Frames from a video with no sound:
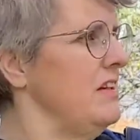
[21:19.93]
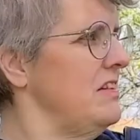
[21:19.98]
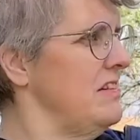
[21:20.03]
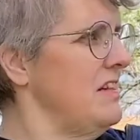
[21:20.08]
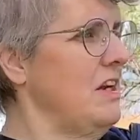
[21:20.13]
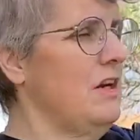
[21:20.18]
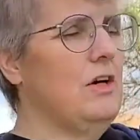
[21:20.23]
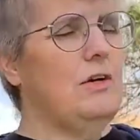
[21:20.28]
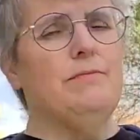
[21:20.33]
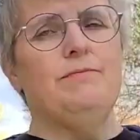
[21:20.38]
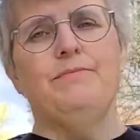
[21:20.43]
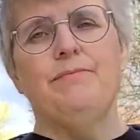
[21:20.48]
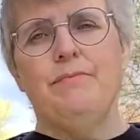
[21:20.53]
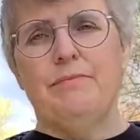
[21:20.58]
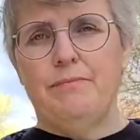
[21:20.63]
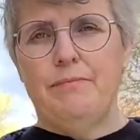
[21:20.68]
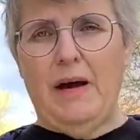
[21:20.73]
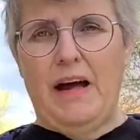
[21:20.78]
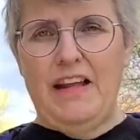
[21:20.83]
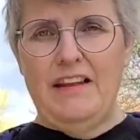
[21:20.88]
So,
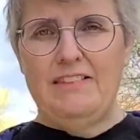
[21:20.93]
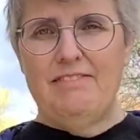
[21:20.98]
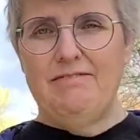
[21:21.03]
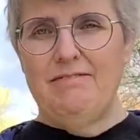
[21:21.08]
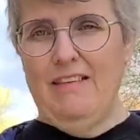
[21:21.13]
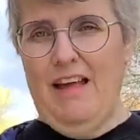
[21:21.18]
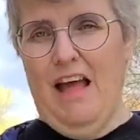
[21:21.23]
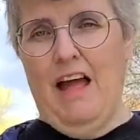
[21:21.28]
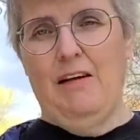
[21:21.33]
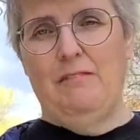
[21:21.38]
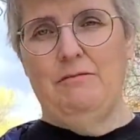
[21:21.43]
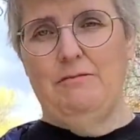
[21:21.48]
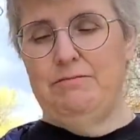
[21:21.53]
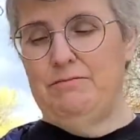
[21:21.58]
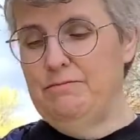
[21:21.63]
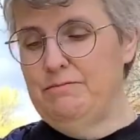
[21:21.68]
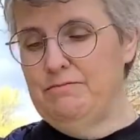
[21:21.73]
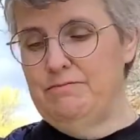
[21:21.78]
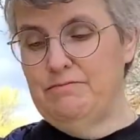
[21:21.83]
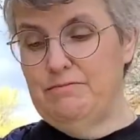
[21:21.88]
but I'm
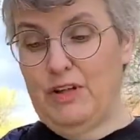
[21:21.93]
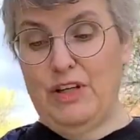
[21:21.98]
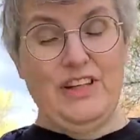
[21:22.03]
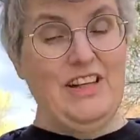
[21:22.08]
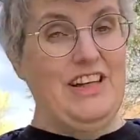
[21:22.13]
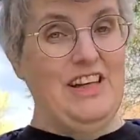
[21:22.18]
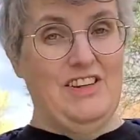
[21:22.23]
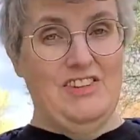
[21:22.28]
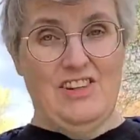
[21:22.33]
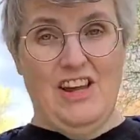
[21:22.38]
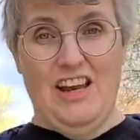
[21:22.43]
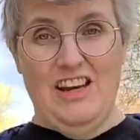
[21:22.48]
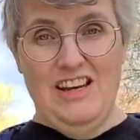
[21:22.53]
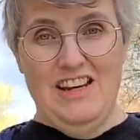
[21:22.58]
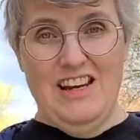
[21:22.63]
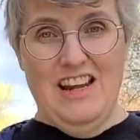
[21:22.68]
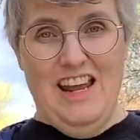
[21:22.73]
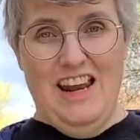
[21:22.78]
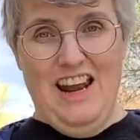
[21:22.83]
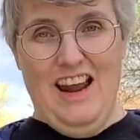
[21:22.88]
really excited
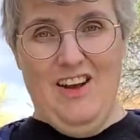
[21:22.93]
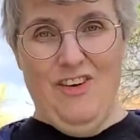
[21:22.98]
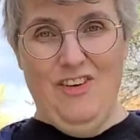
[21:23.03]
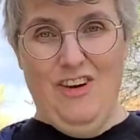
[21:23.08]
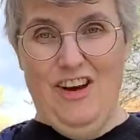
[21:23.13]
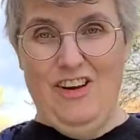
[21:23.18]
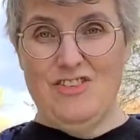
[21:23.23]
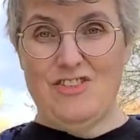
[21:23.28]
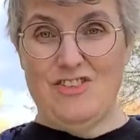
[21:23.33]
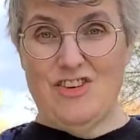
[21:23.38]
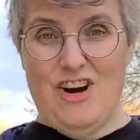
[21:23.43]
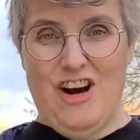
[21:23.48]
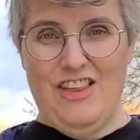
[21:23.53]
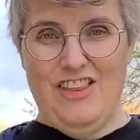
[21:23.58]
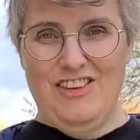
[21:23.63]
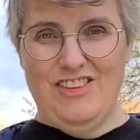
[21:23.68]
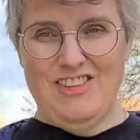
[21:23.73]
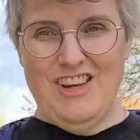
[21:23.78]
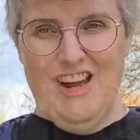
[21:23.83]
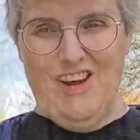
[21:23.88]
to get out and try this